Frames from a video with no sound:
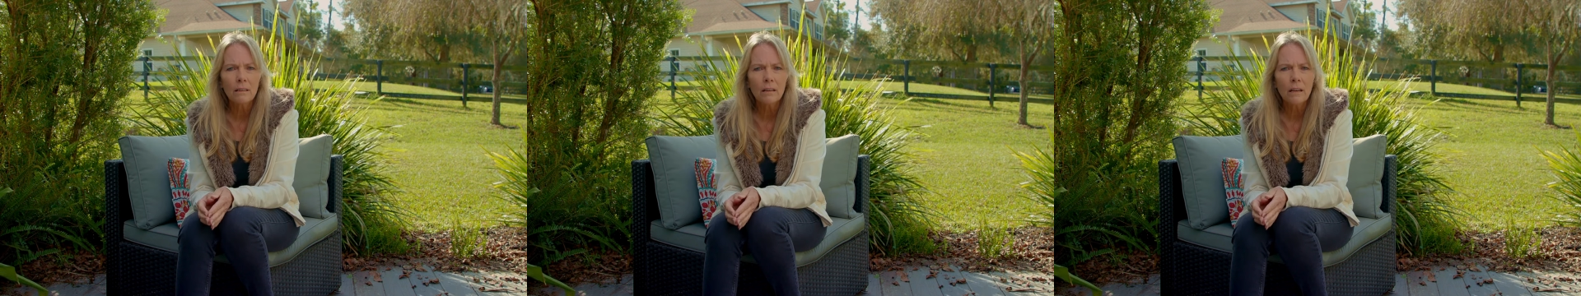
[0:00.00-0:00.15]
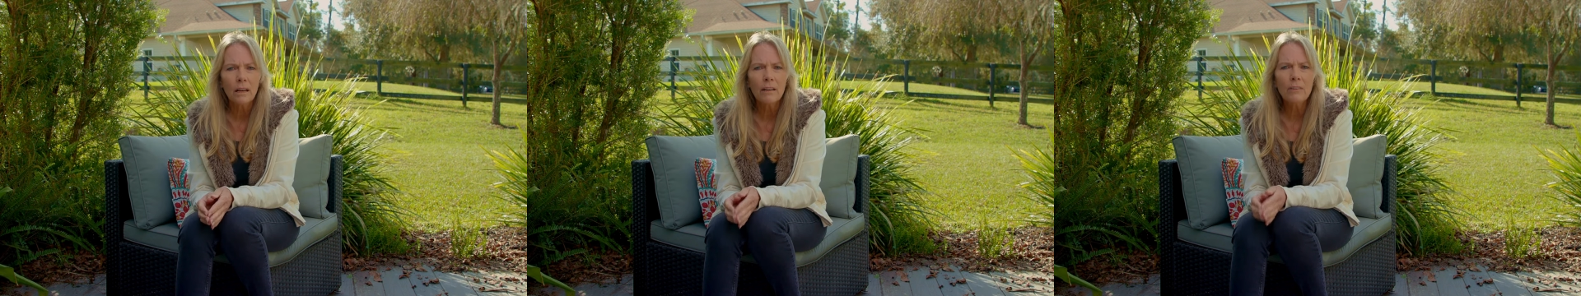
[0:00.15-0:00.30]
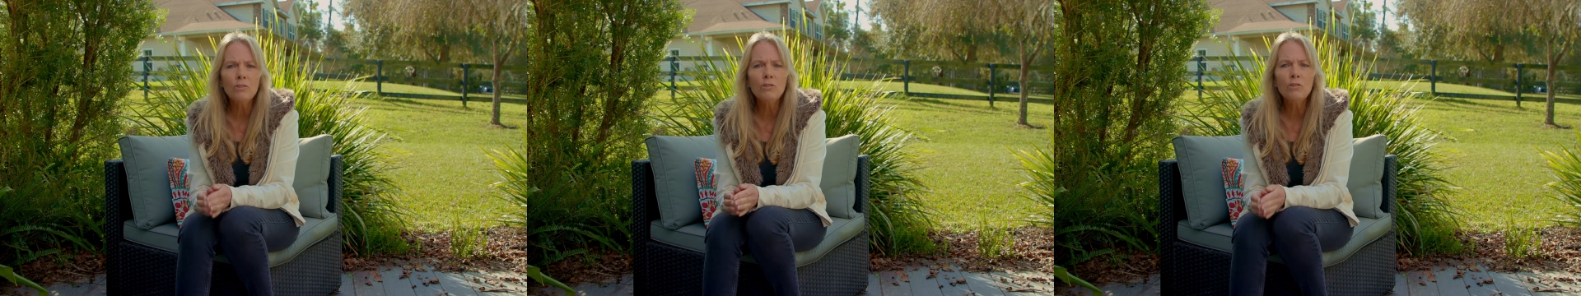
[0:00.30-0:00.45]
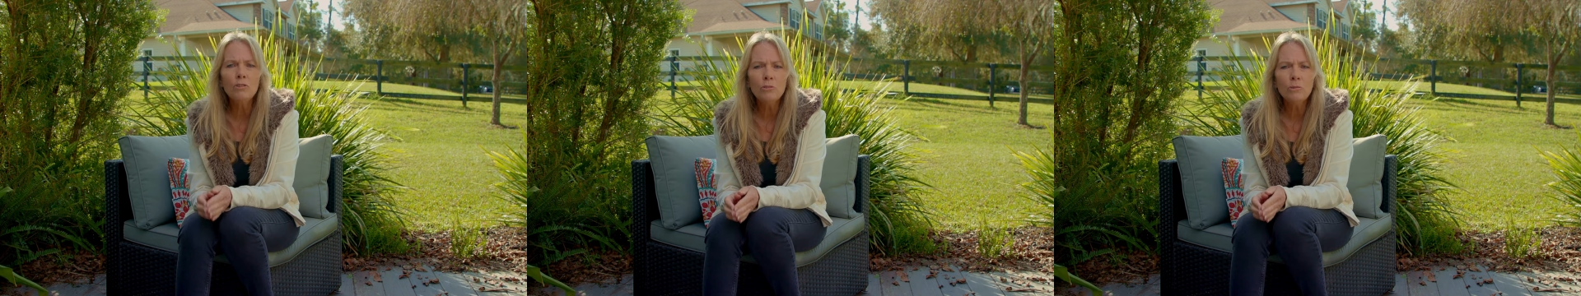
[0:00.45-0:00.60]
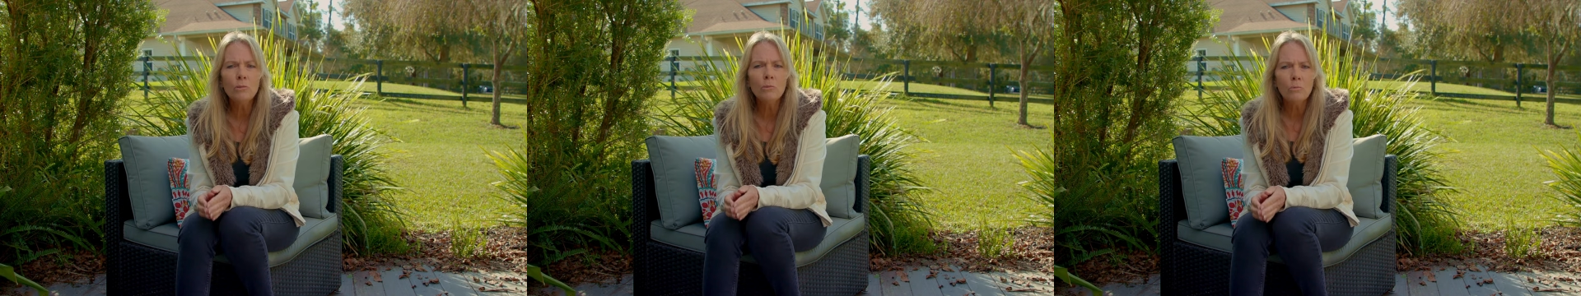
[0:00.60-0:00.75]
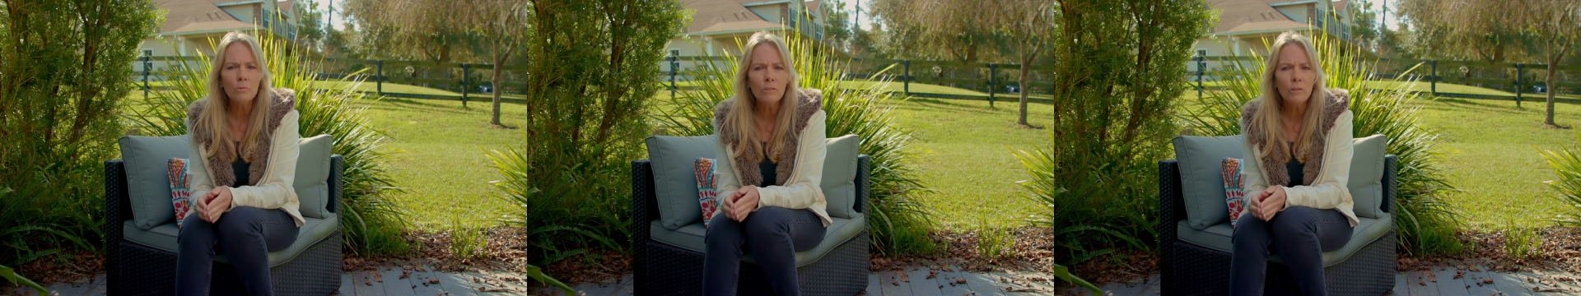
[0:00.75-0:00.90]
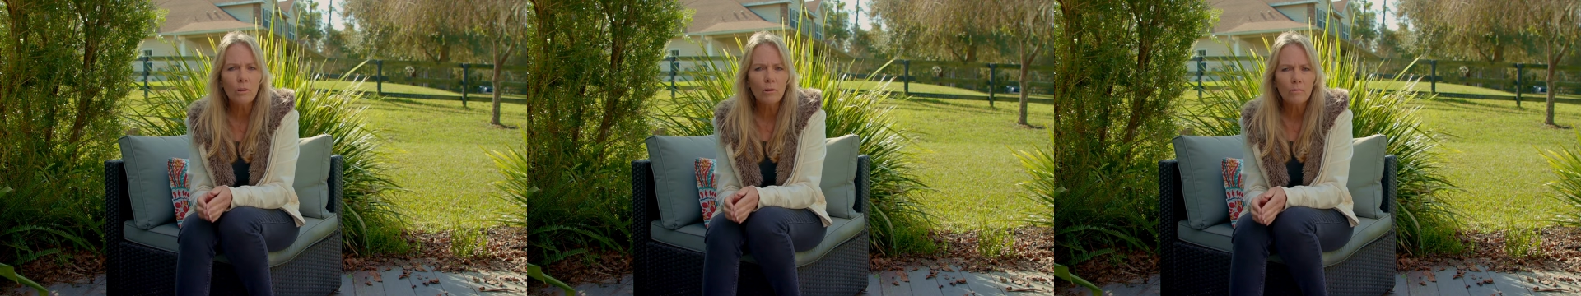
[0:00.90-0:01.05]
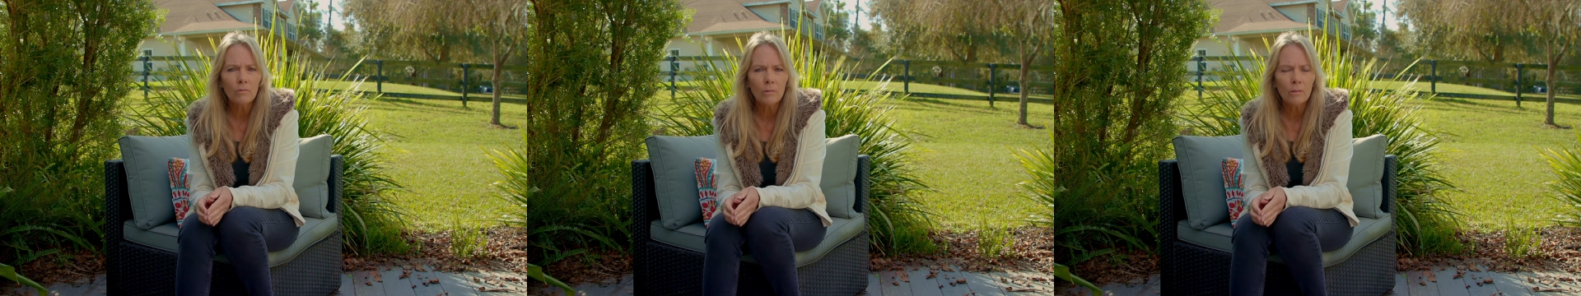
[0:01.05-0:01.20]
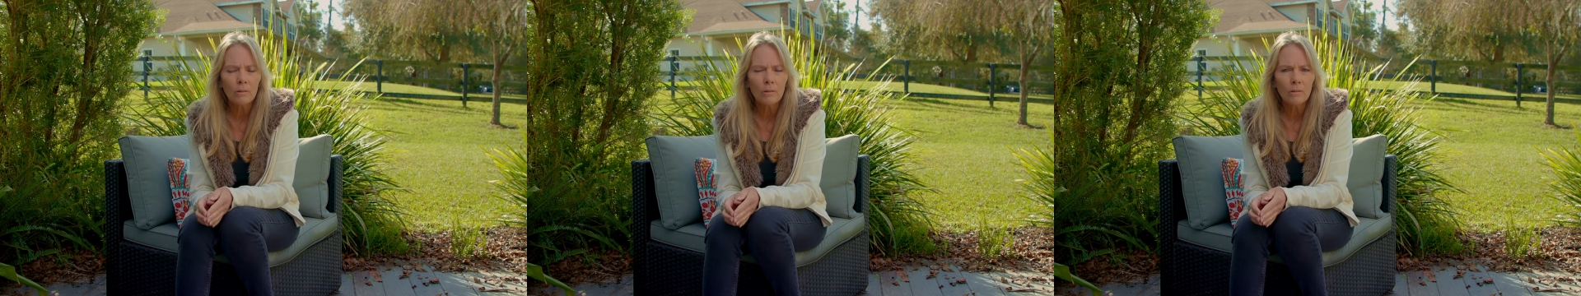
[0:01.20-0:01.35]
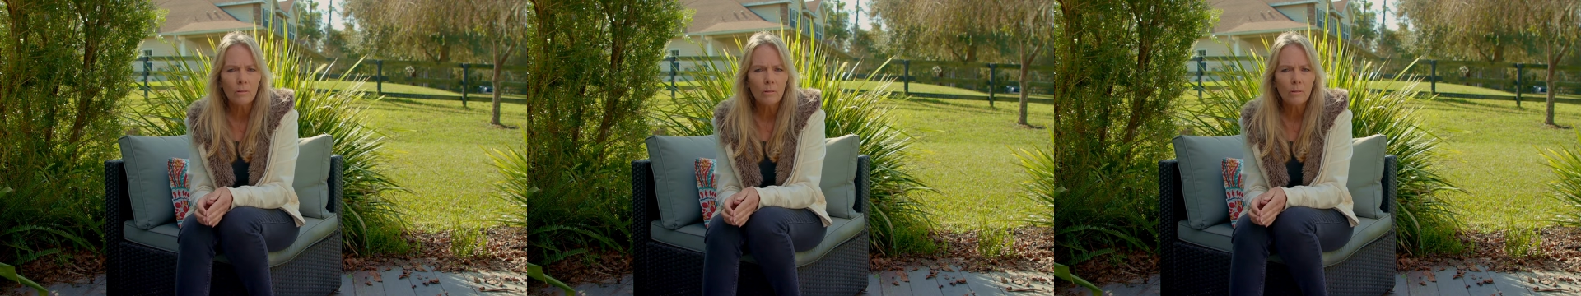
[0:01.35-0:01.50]
I knew it was
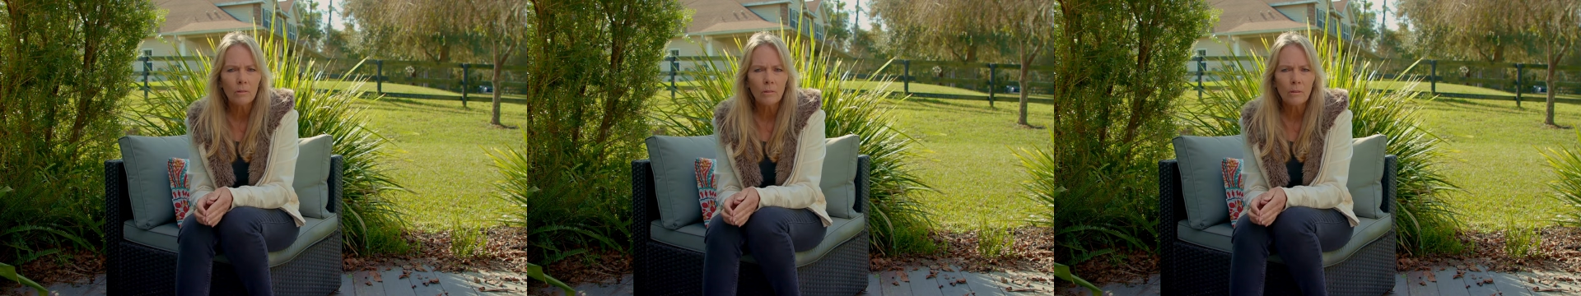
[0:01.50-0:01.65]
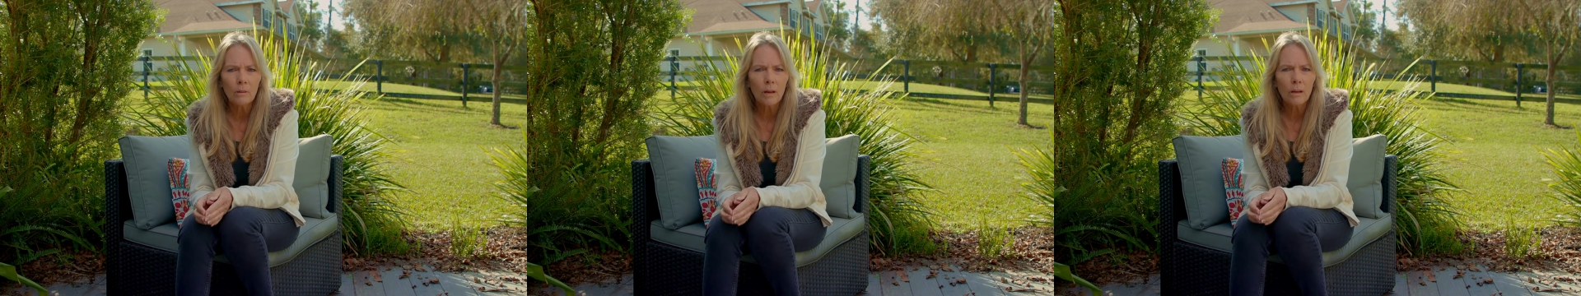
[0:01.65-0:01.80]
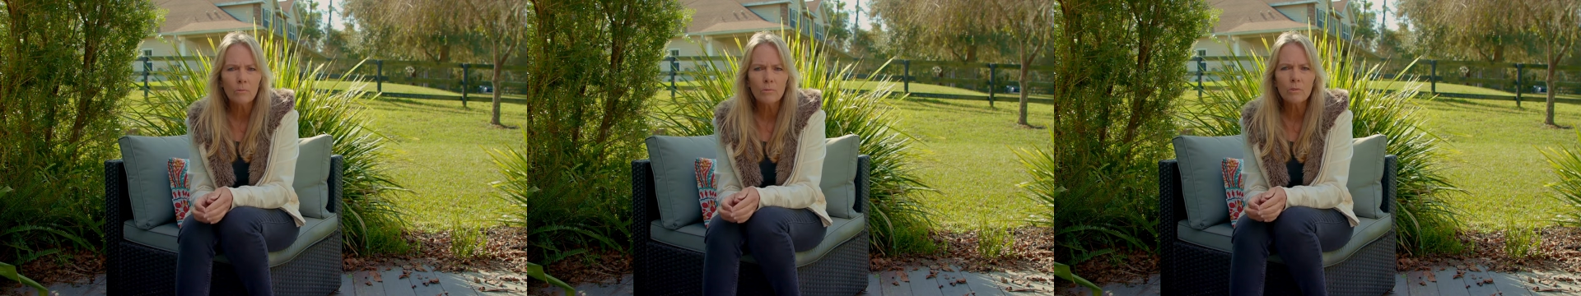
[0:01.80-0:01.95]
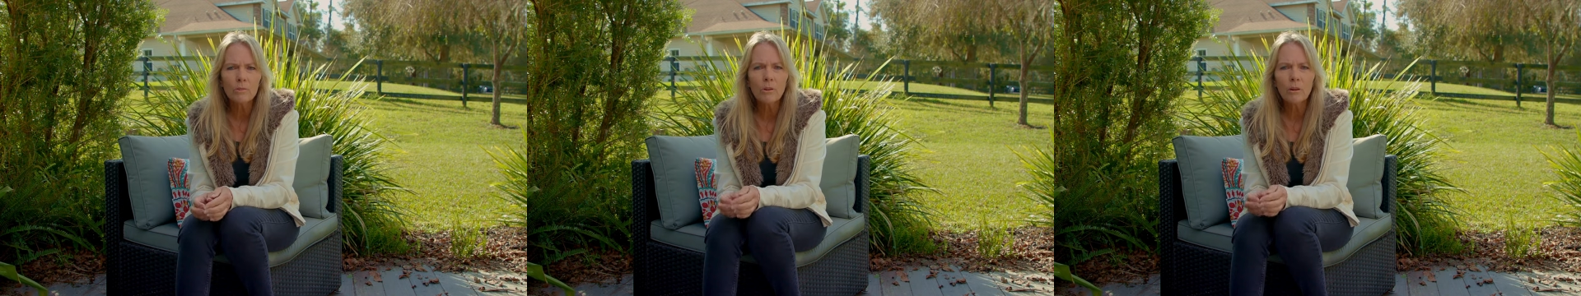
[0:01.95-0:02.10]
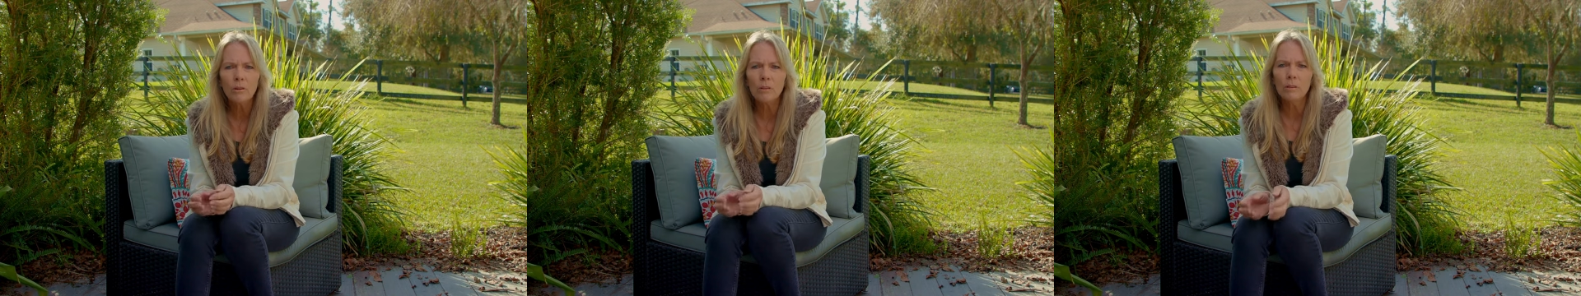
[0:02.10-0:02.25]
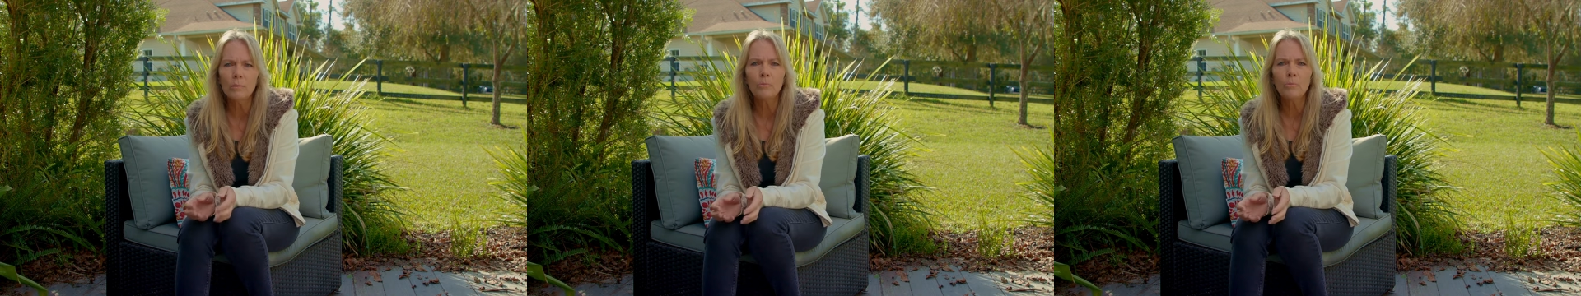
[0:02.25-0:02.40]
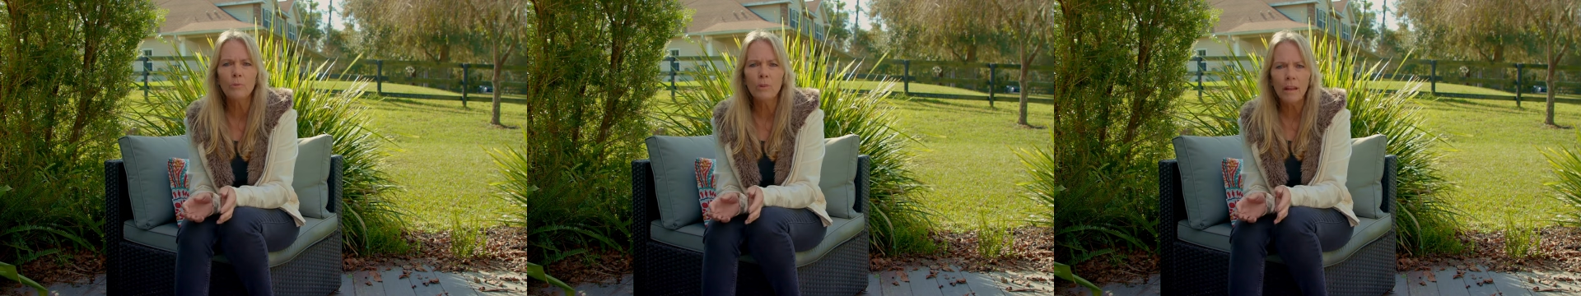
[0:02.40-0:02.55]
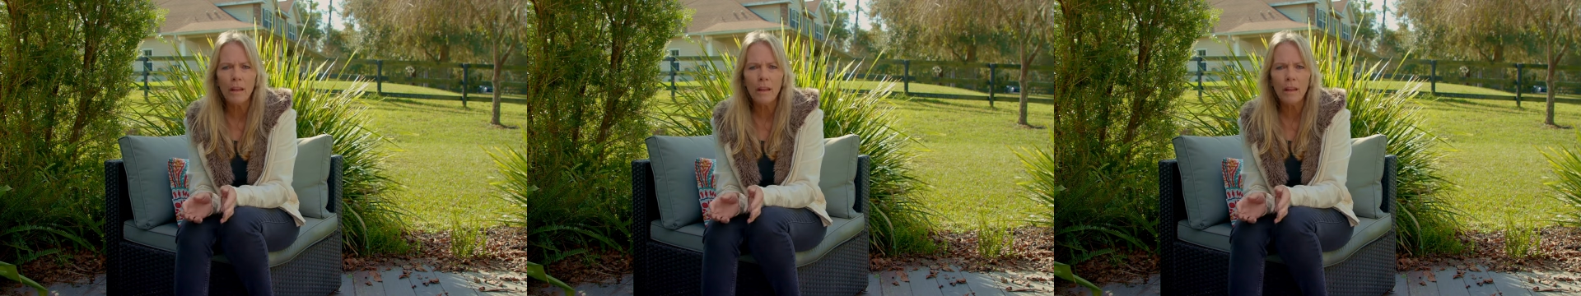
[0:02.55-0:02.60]
over. I was not going to put